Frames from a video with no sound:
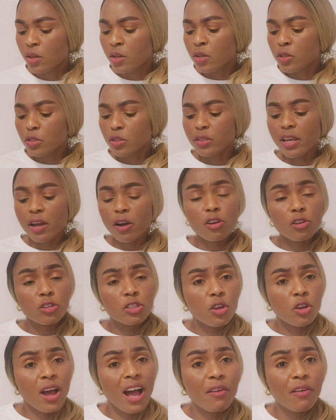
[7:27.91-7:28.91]
So they
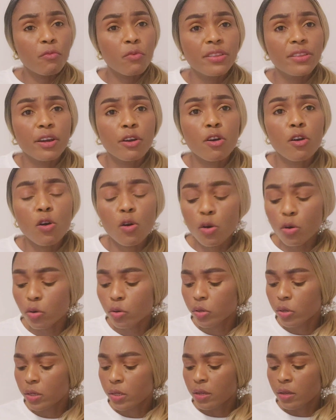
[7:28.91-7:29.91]
also have what they
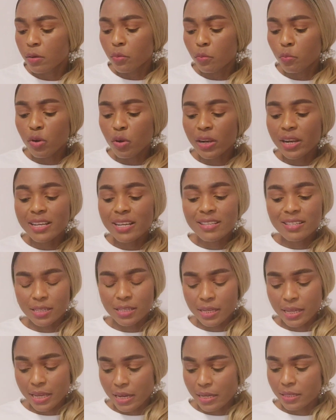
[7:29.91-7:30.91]
call monthly
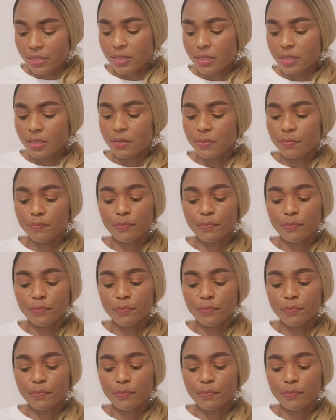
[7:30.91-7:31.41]
tickets.